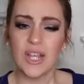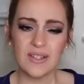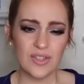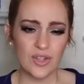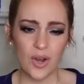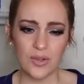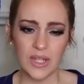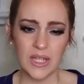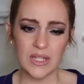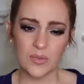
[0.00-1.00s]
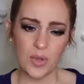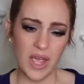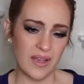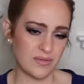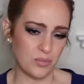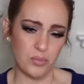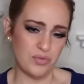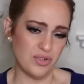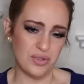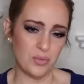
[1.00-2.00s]
Starling is has
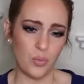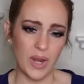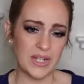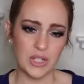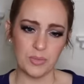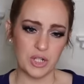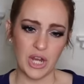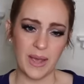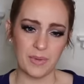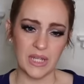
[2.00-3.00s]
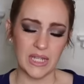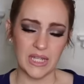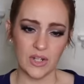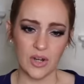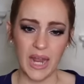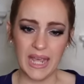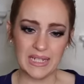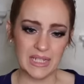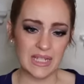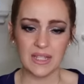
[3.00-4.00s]
just way too much happening here, and
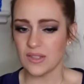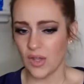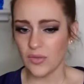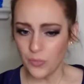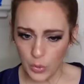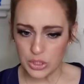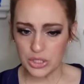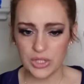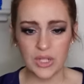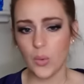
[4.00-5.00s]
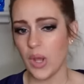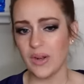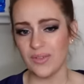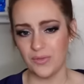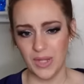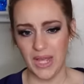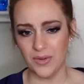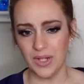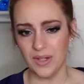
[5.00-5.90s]
it is unfortunately quite unflattering.